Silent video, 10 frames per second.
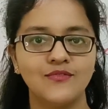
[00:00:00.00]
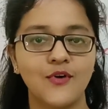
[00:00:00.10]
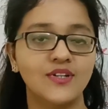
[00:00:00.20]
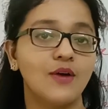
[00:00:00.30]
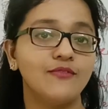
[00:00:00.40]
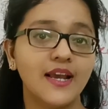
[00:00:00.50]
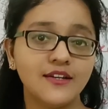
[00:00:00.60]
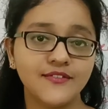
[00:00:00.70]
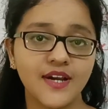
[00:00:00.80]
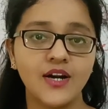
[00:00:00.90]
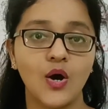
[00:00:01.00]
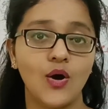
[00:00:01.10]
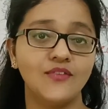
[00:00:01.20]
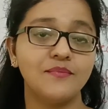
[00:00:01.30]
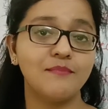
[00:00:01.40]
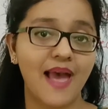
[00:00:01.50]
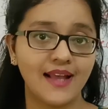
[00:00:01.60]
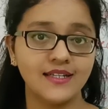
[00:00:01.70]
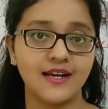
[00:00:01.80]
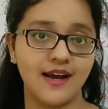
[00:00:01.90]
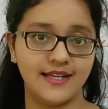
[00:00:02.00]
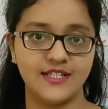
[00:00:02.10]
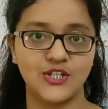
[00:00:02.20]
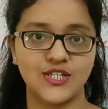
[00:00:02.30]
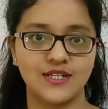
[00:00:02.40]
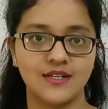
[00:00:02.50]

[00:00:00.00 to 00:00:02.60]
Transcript: for the welfare of mankind,